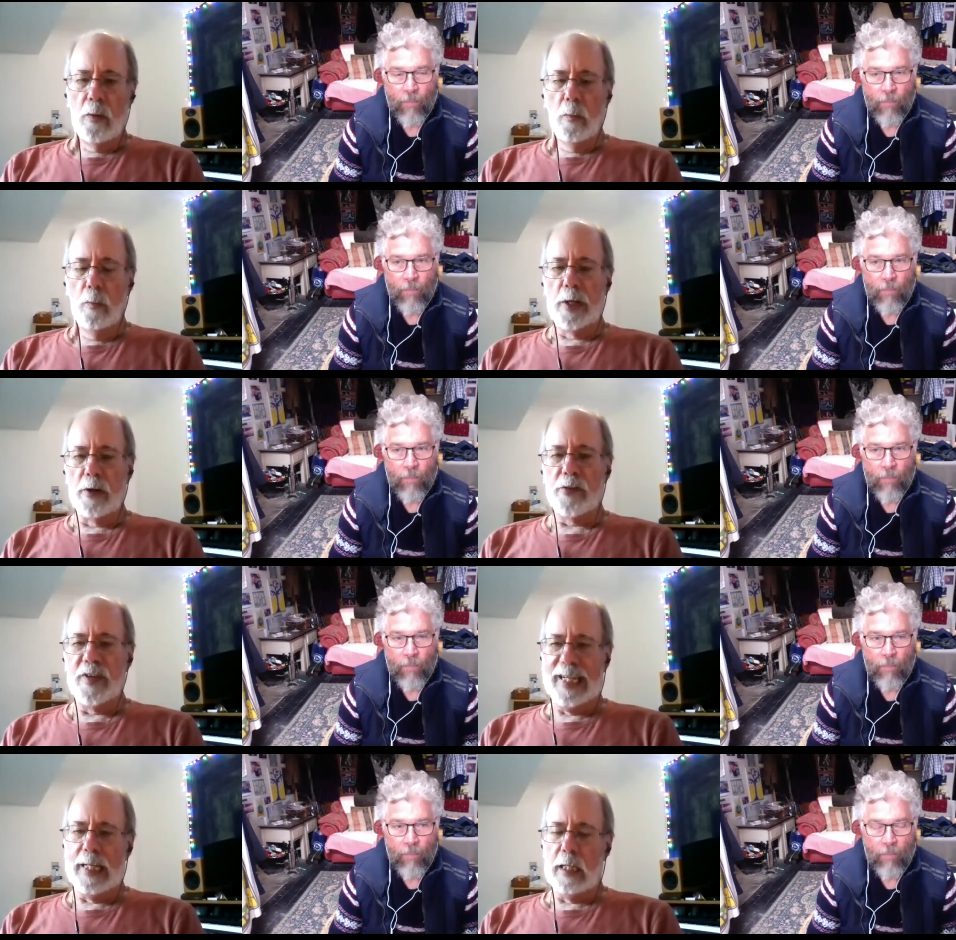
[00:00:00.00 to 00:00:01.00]
Speaker 1: we are
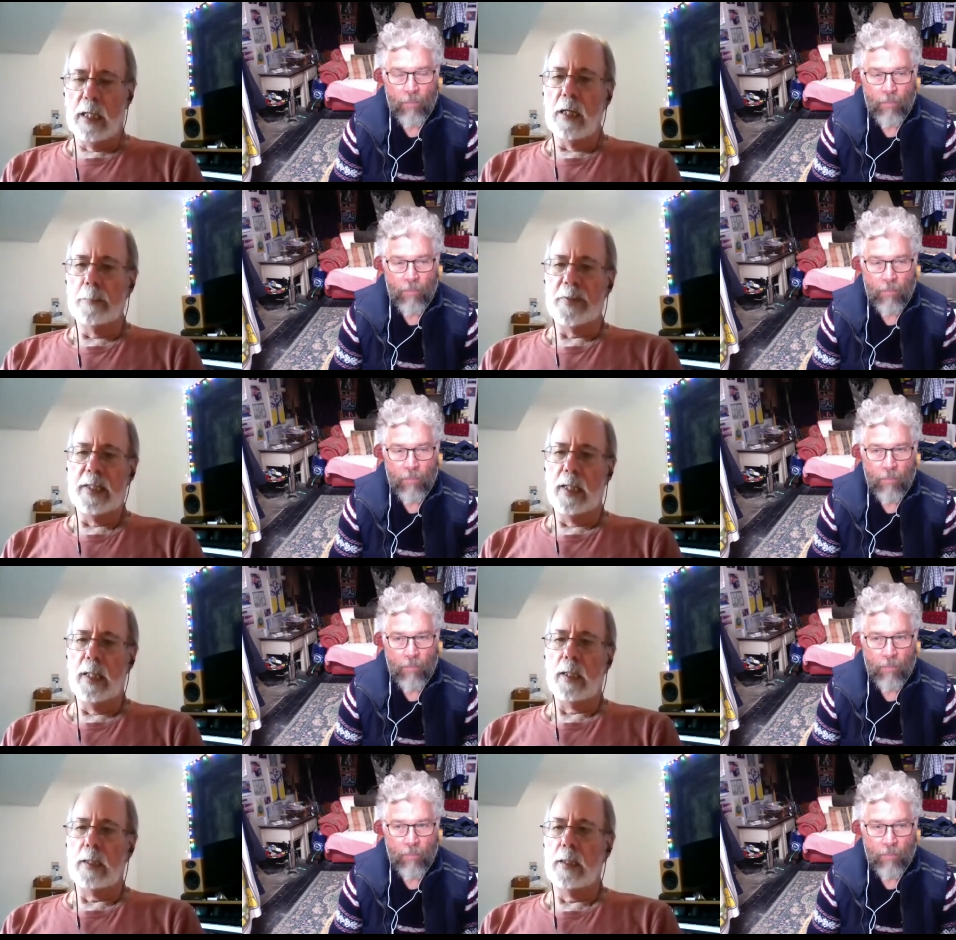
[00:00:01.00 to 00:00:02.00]
seeing an
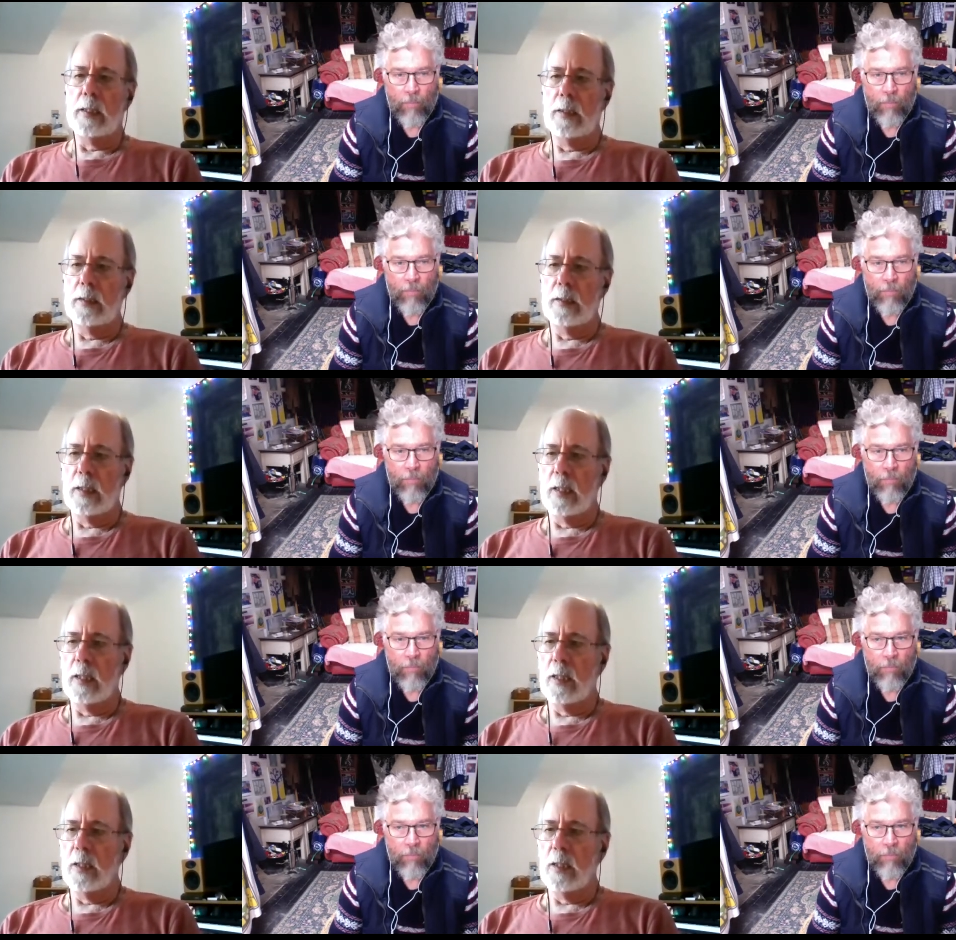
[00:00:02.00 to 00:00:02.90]
uptick uh,